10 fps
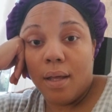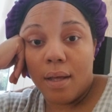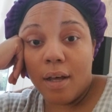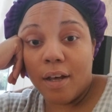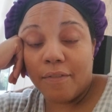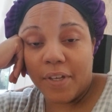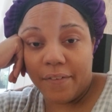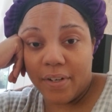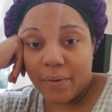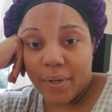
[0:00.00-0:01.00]
of
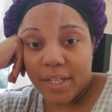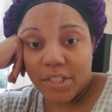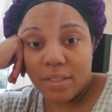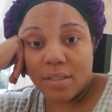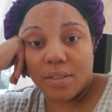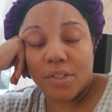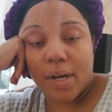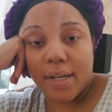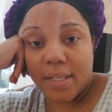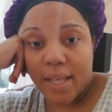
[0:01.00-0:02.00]
giving directions and
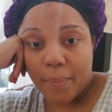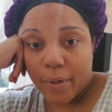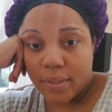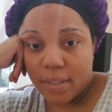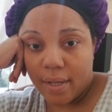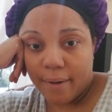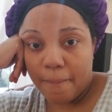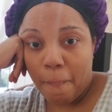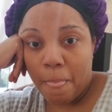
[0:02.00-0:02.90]
trying to get that person there.